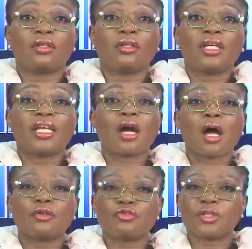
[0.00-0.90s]
In
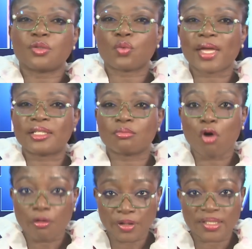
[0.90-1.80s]
countries where
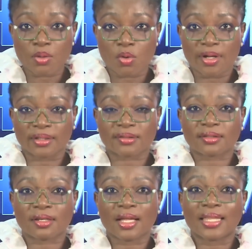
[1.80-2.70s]
democracy works,
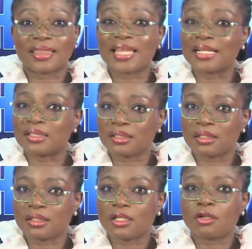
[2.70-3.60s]
that's
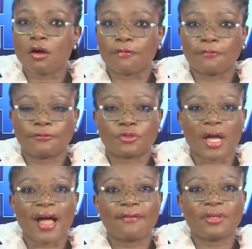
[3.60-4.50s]
enough to
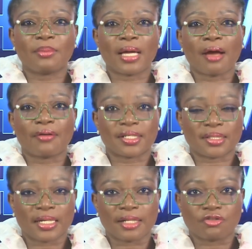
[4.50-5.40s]
have him
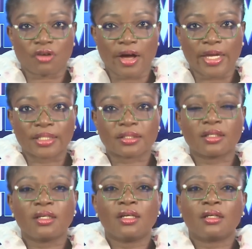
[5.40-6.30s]
arrested and tried.
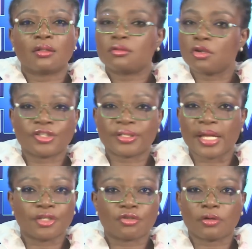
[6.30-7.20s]
Not in
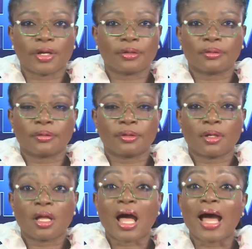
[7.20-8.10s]
Nigeria.
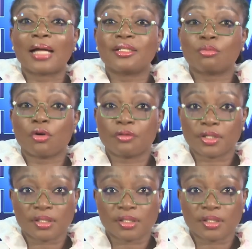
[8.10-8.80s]
Our democracy is